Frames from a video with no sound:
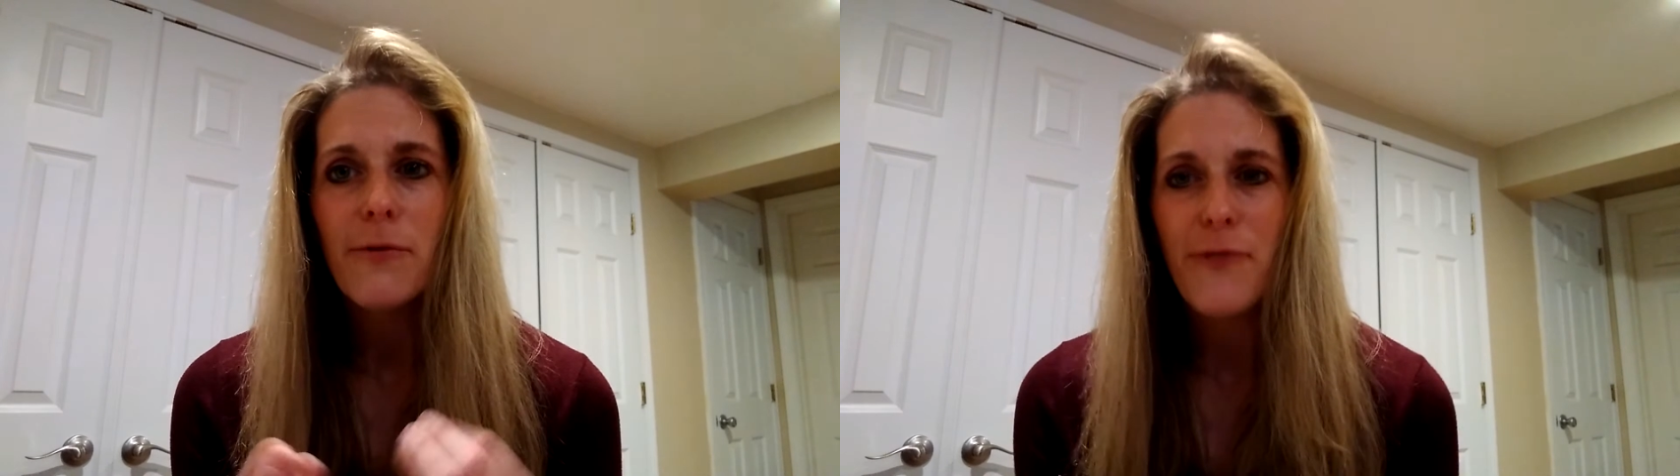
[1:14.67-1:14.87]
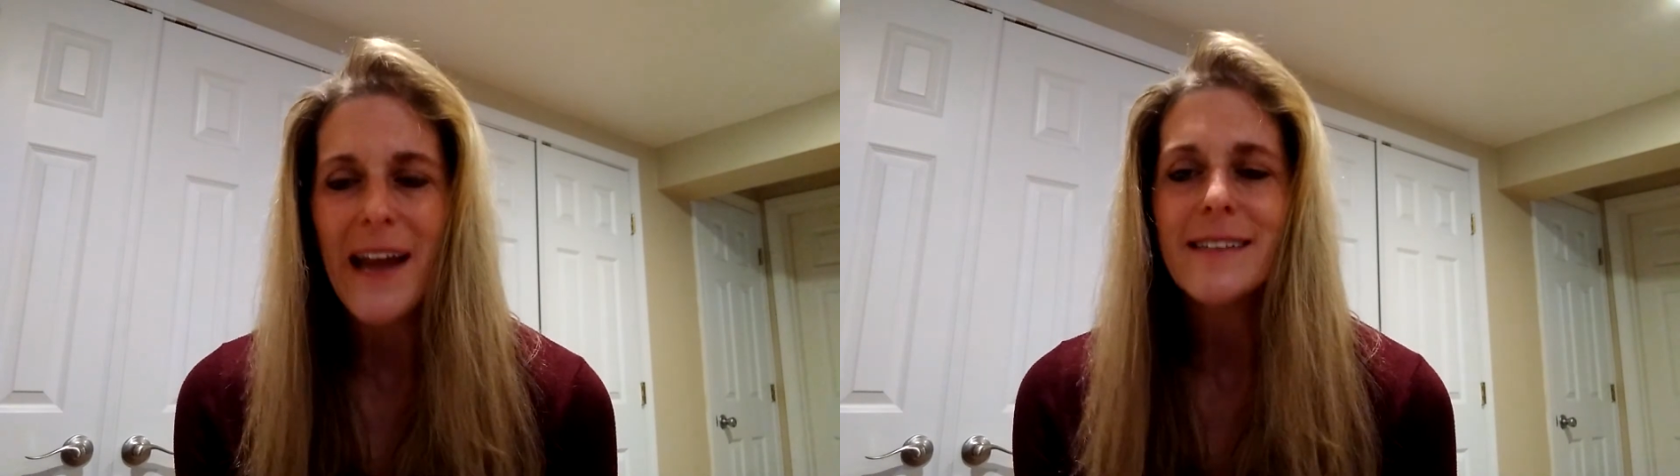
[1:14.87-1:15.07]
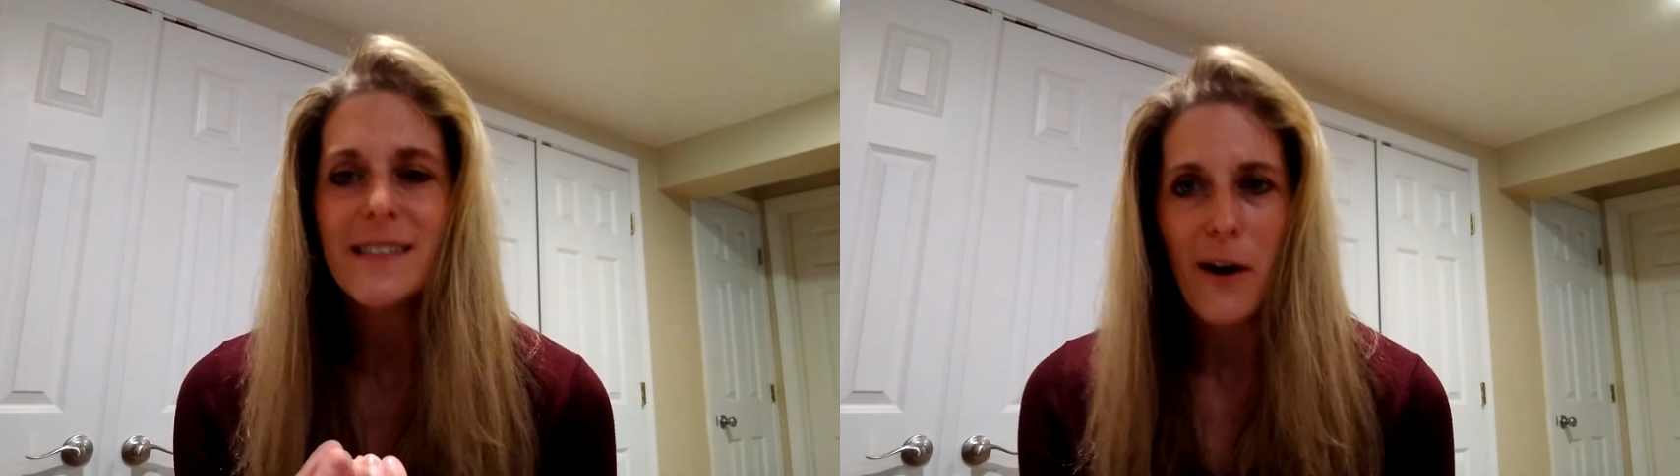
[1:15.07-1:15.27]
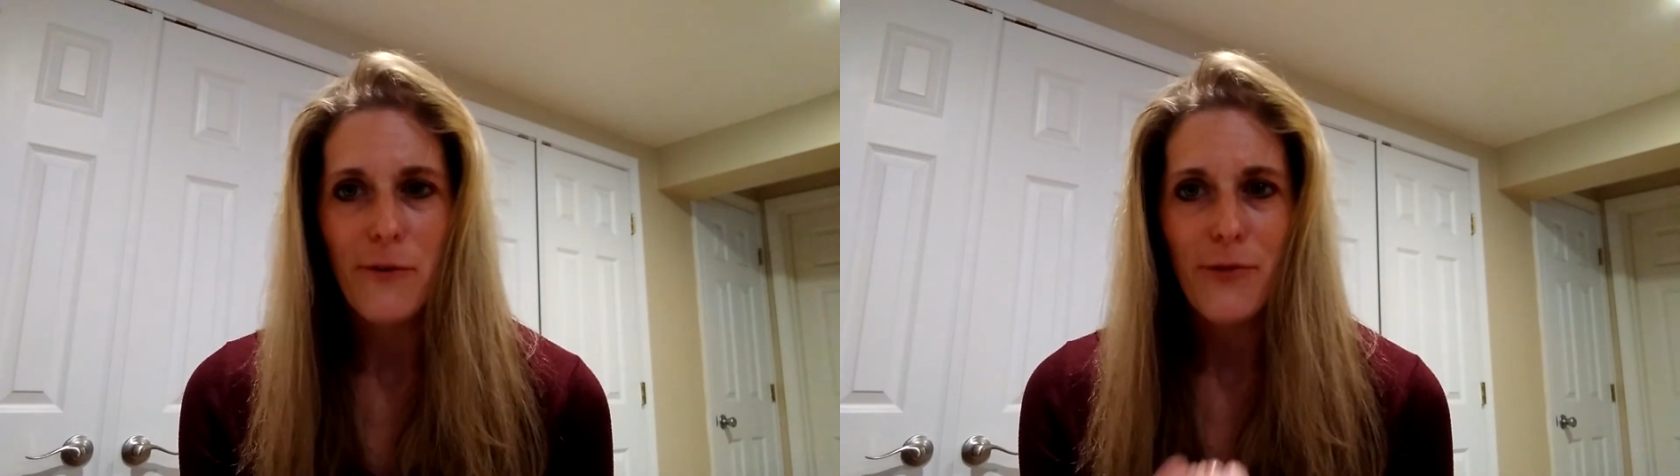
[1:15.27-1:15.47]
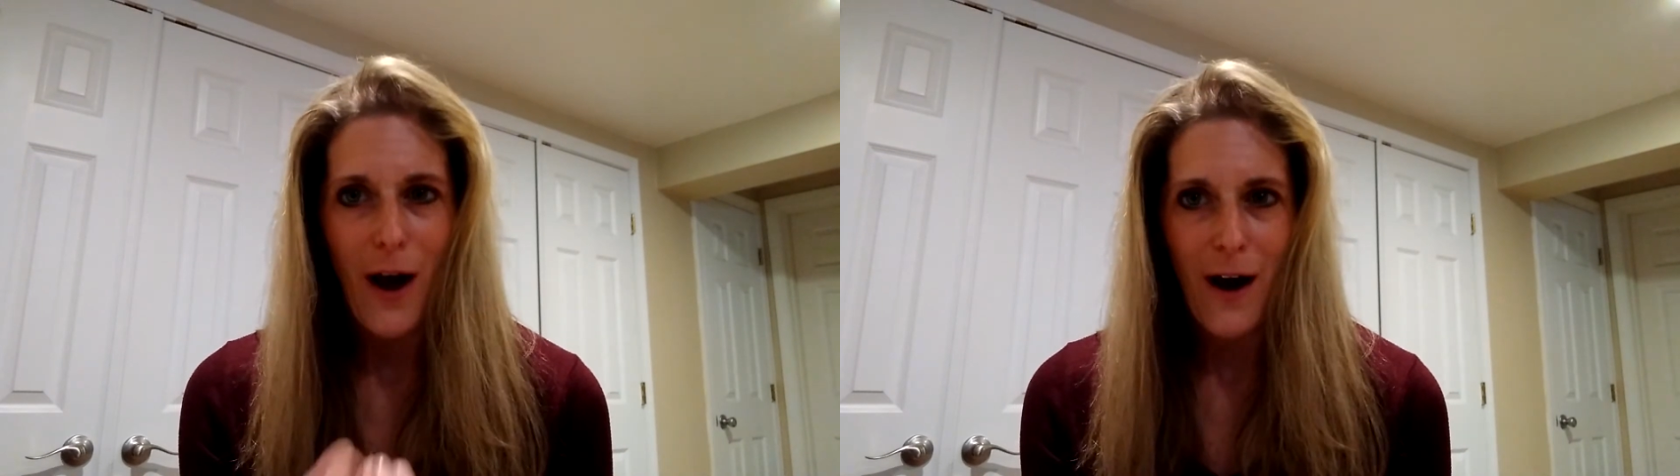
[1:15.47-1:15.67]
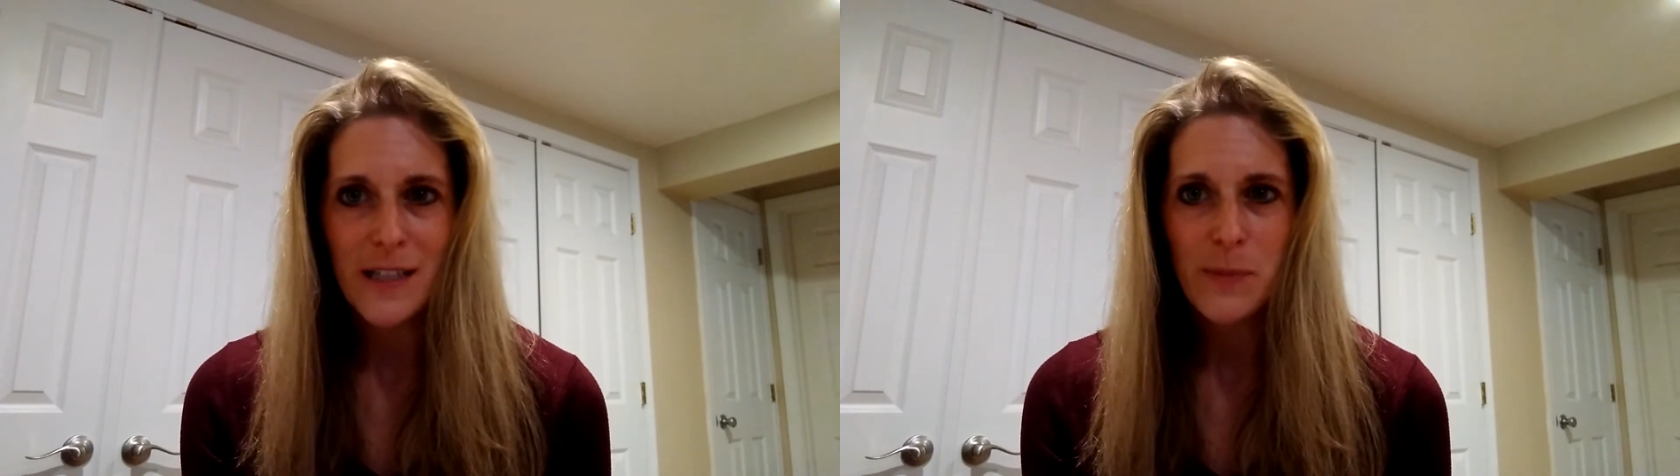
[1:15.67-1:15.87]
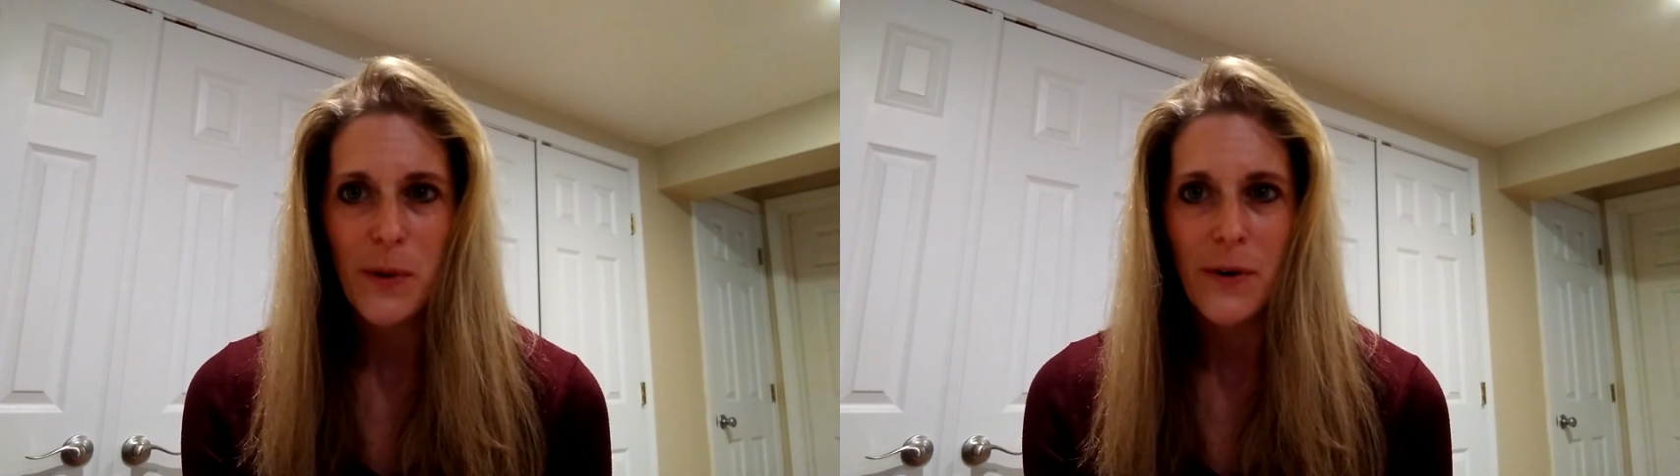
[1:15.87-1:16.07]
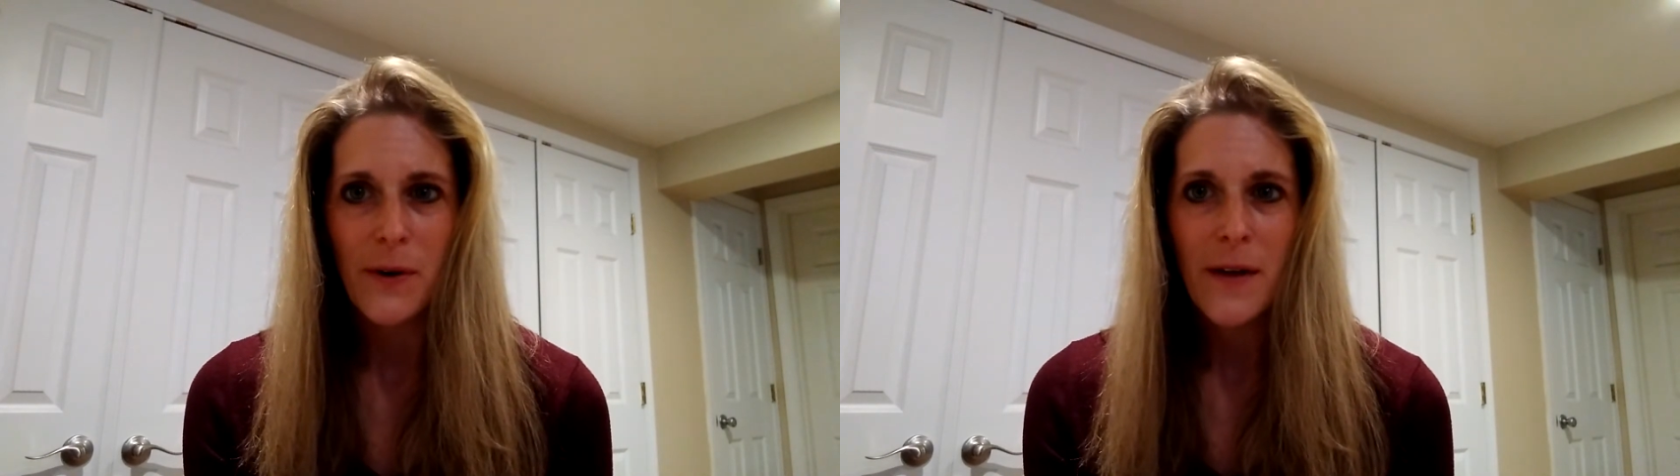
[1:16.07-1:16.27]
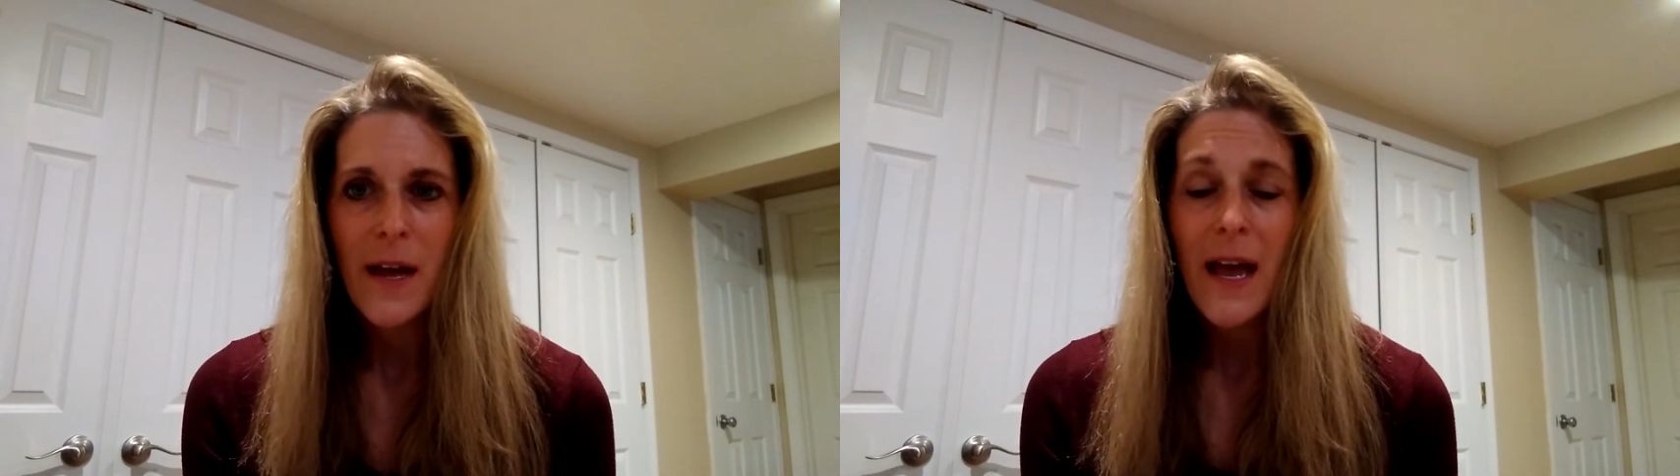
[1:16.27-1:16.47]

face of the hospital.